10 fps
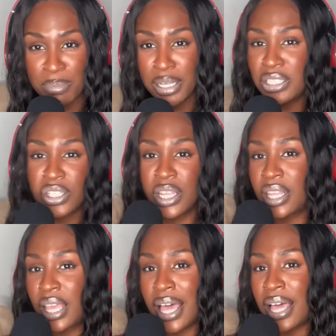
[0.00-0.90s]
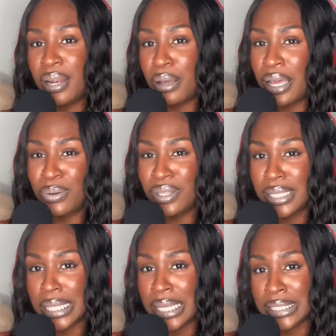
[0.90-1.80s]
I'm not sure that I don't
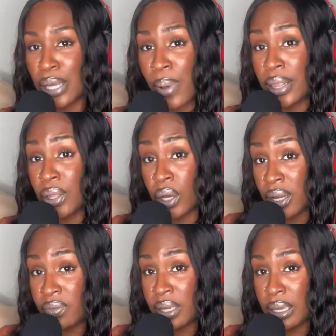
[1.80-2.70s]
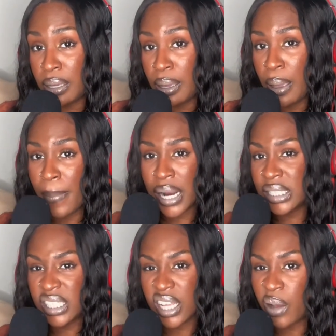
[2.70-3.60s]
think that that's how I thought of it, but
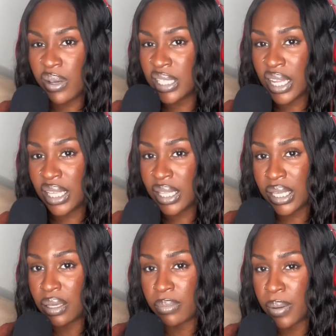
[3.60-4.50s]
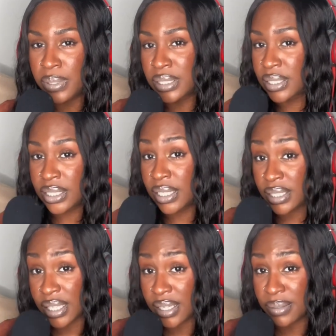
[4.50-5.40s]
I just thought I wasn't like them. I wasn't as good
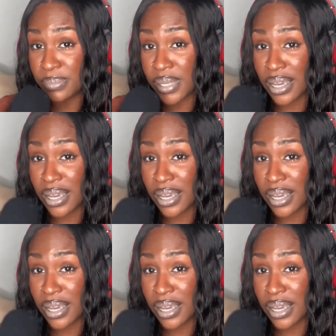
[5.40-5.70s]
as them.